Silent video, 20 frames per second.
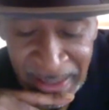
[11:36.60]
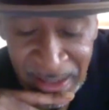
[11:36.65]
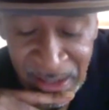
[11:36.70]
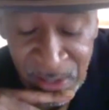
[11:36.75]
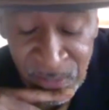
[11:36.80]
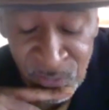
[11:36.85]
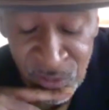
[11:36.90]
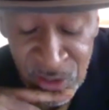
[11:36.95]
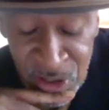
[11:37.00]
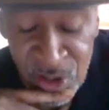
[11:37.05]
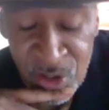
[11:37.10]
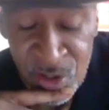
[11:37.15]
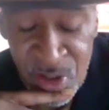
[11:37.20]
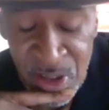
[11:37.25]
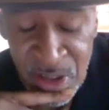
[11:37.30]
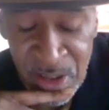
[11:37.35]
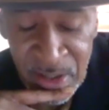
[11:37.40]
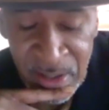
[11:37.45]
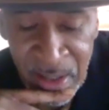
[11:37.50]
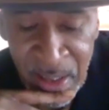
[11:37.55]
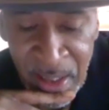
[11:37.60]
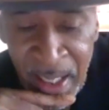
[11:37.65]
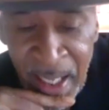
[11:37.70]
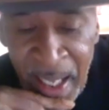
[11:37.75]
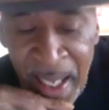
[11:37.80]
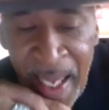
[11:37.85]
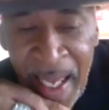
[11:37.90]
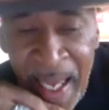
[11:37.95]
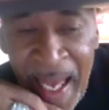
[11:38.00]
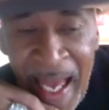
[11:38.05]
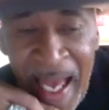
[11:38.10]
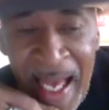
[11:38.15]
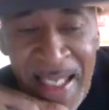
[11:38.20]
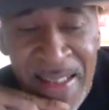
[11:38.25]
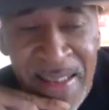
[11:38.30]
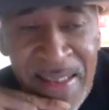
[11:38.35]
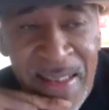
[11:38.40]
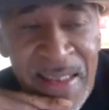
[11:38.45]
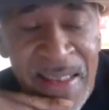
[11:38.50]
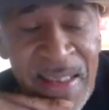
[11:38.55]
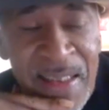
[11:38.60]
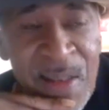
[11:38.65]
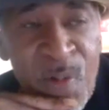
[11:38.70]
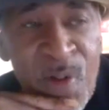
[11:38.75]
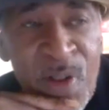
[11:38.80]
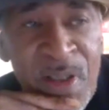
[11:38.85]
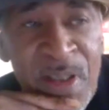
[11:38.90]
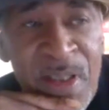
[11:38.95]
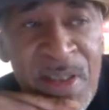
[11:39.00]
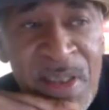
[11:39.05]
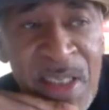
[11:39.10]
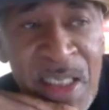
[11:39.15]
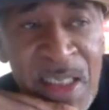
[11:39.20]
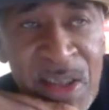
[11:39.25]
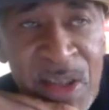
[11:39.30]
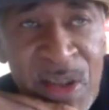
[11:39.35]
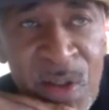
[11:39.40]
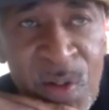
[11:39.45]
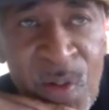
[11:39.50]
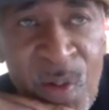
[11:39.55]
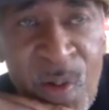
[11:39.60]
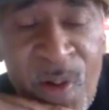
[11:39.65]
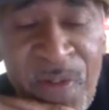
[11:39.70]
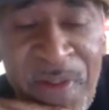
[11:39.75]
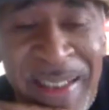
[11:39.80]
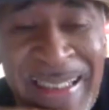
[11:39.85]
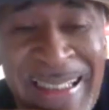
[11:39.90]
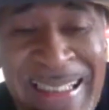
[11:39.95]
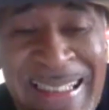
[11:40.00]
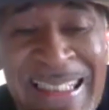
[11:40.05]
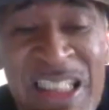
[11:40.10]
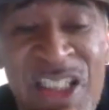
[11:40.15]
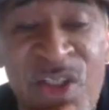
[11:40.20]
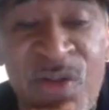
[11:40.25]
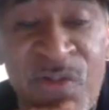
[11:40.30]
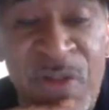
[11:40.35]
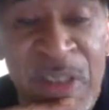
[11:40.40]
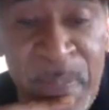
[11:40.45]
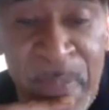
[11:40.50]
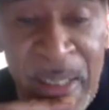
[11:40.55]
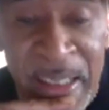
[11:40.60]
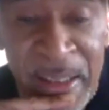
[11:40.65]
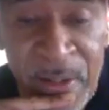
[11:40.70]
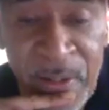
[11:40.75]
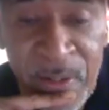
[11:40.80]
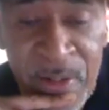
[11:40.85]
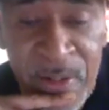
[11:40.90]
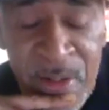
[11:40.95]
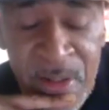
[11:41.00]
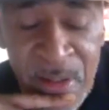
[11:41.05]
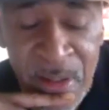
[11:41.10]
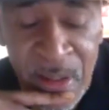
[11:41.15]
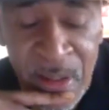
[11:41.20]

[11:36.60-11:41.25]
M. Richardson, has this organization called the History Makers.